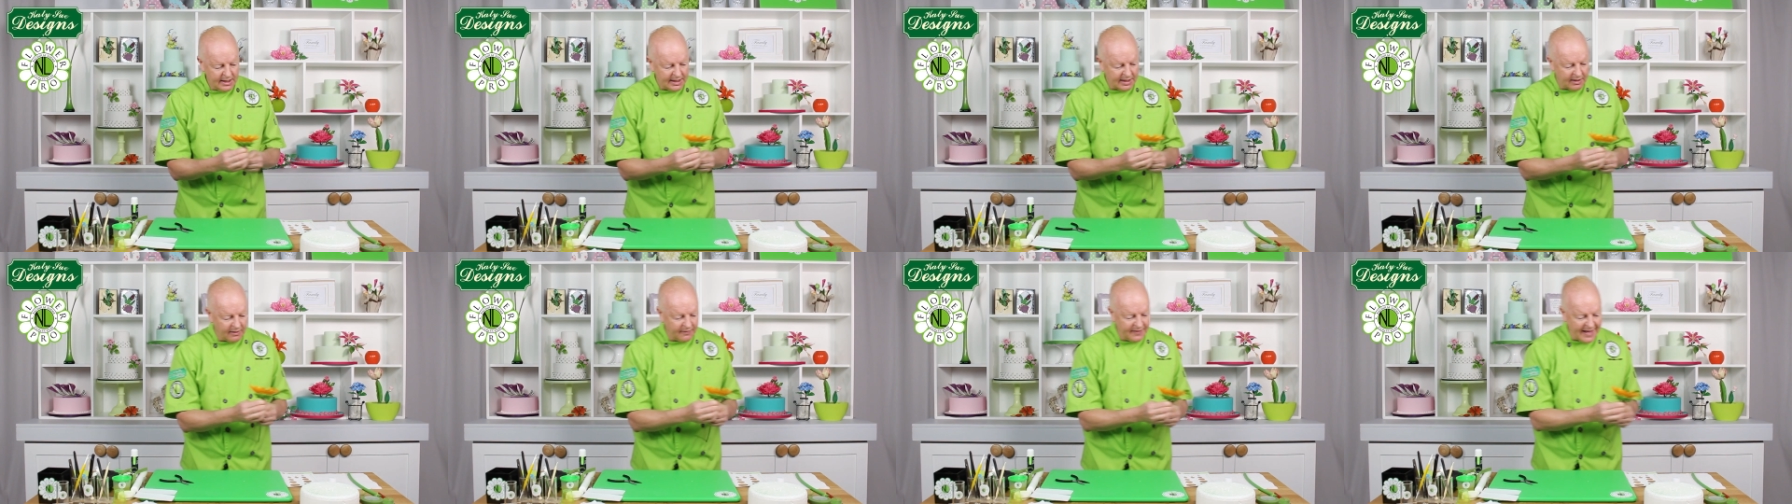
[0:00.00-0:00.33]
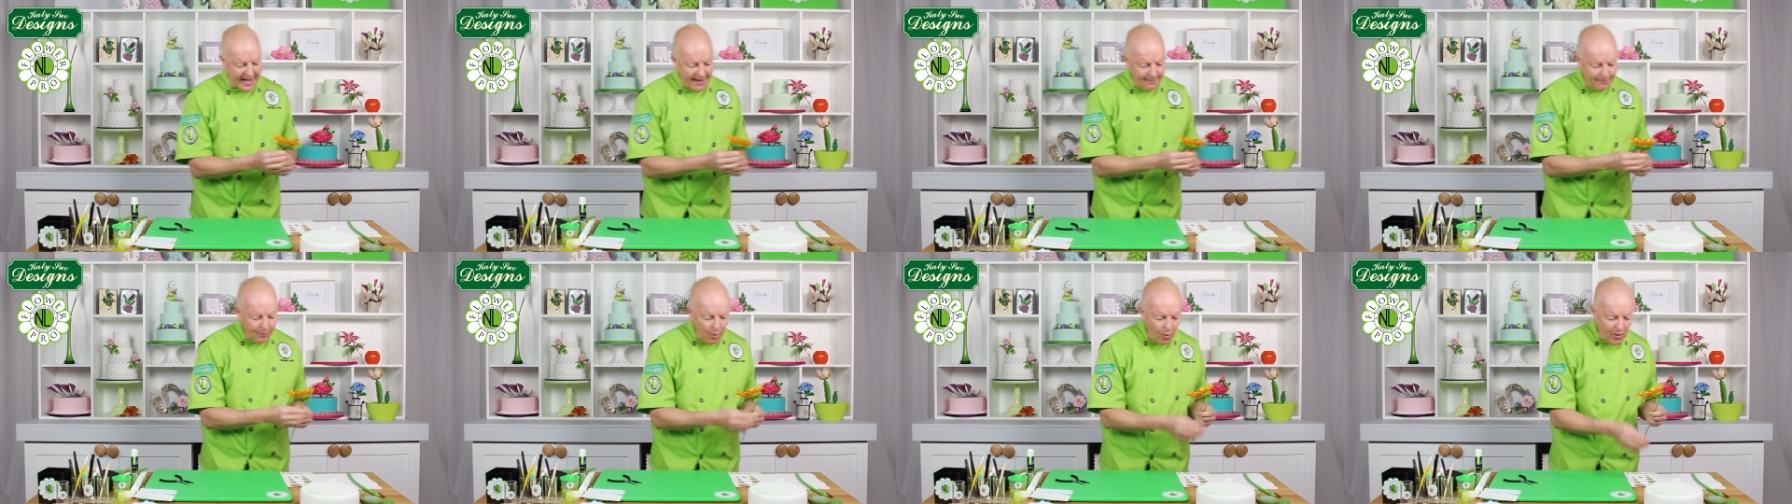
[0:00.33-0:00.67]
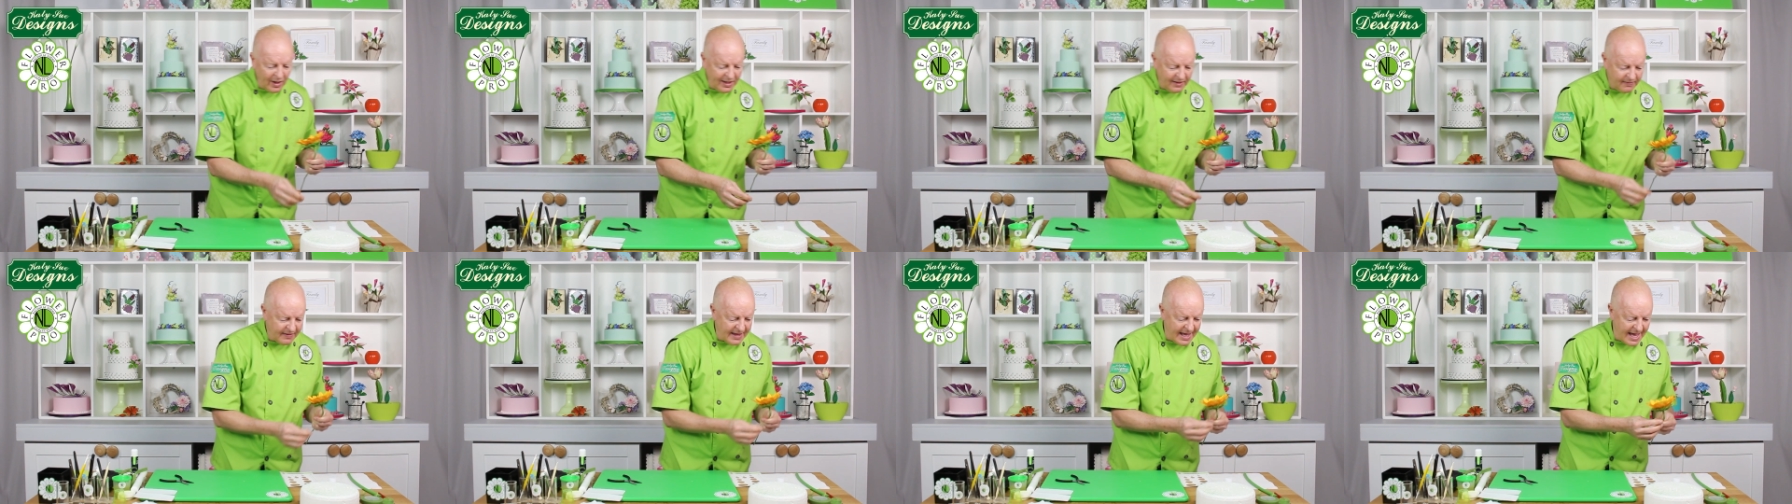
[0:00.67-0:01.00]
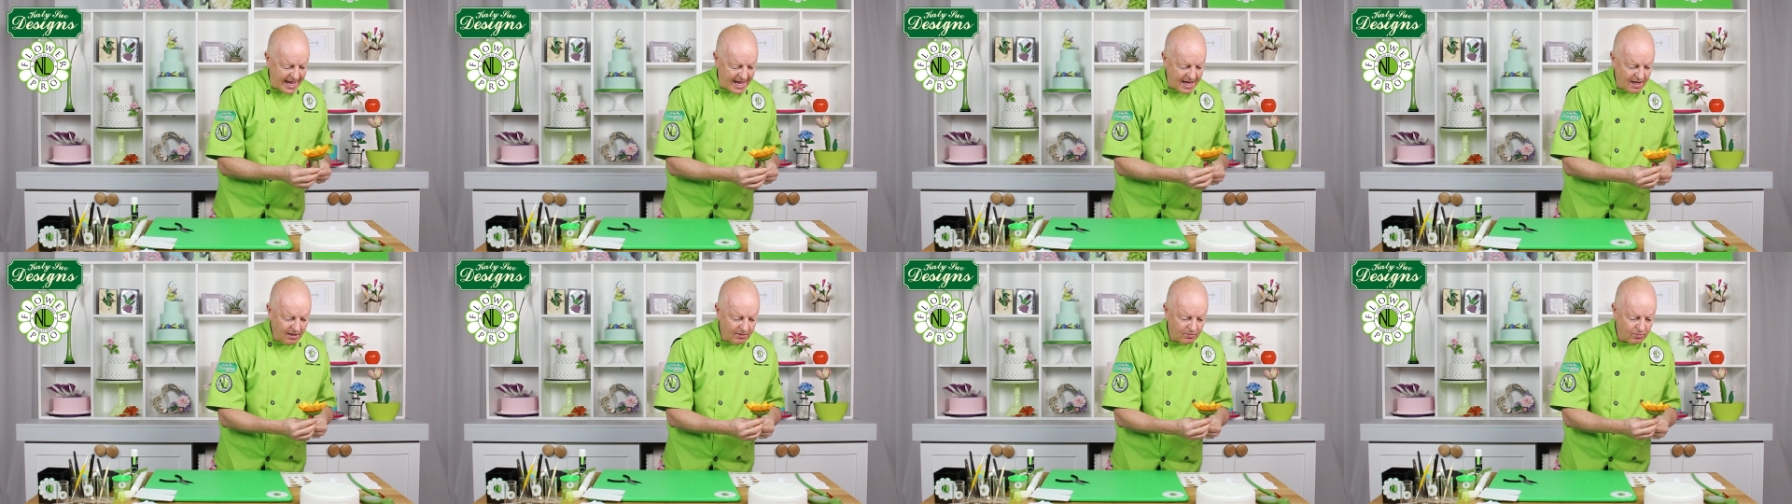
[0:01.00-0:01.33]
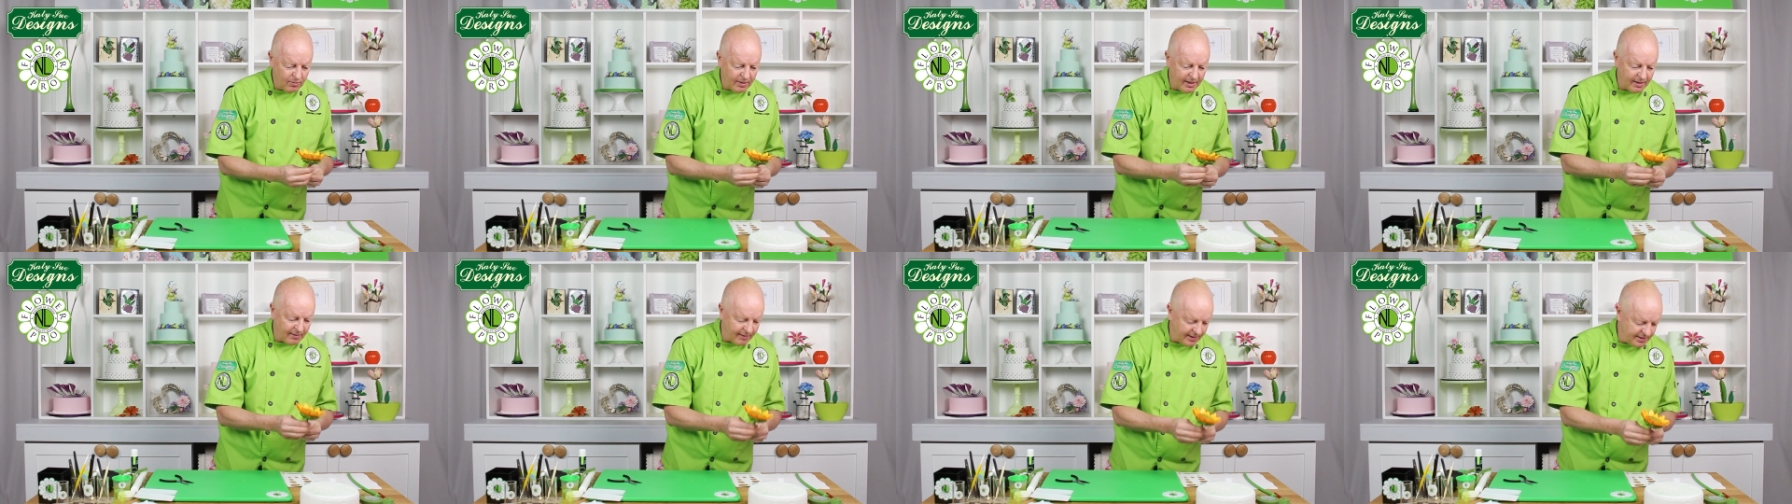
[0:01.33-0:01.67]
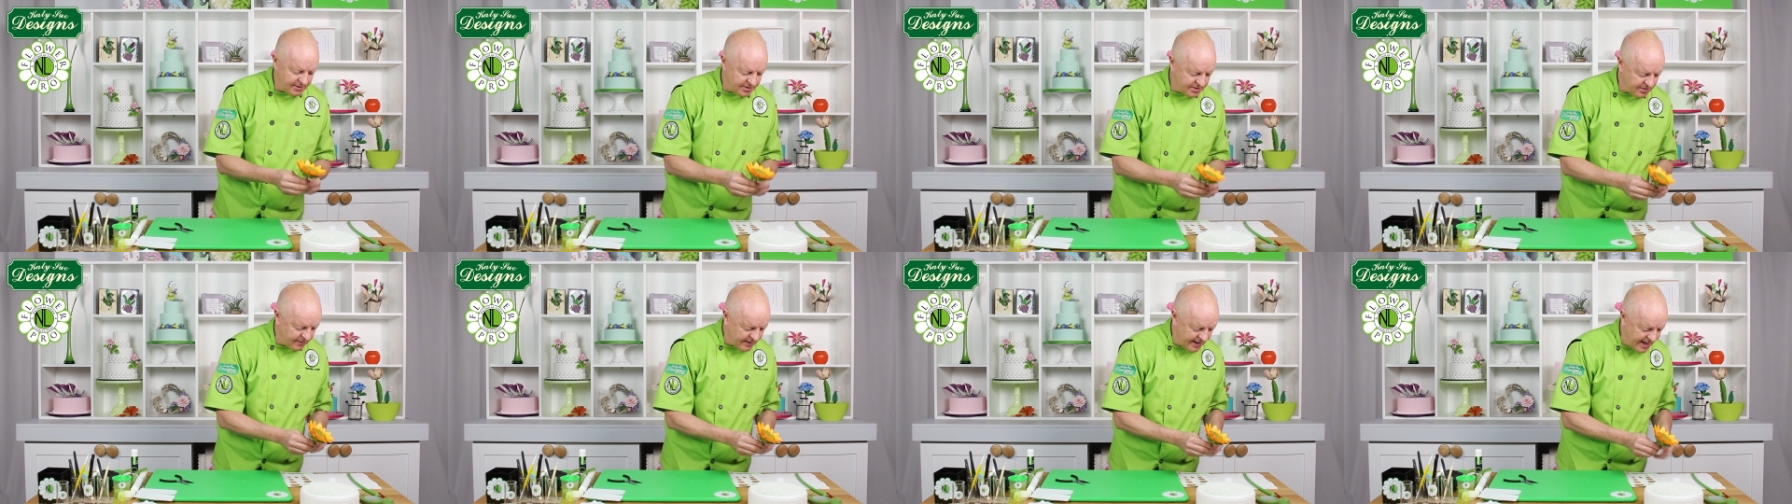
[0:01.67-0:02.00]
Now at that point there, we're
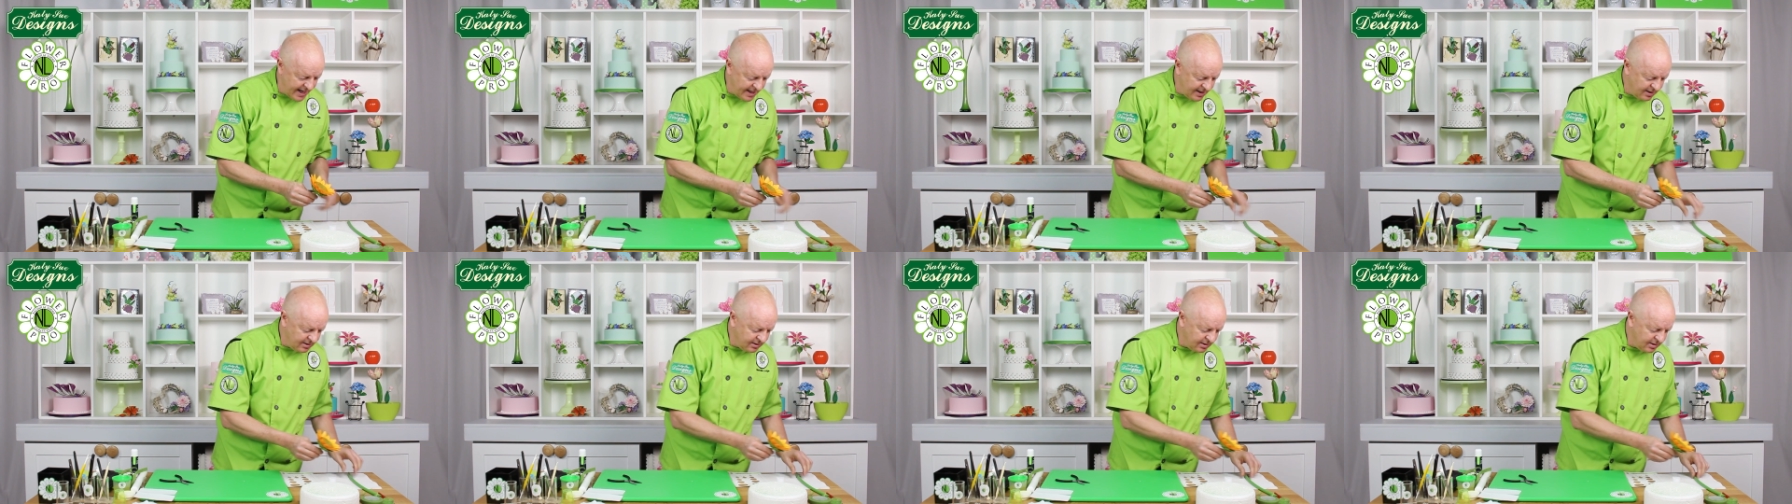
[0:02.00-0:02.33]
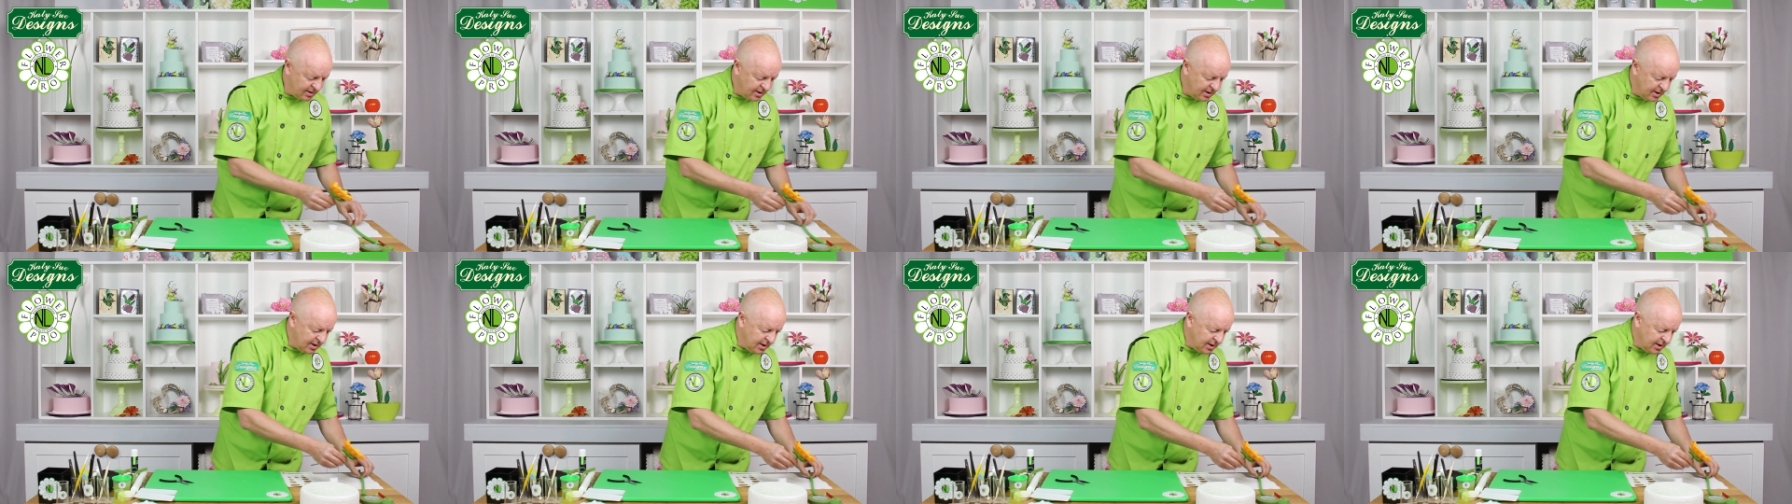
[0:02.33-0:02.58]
going to then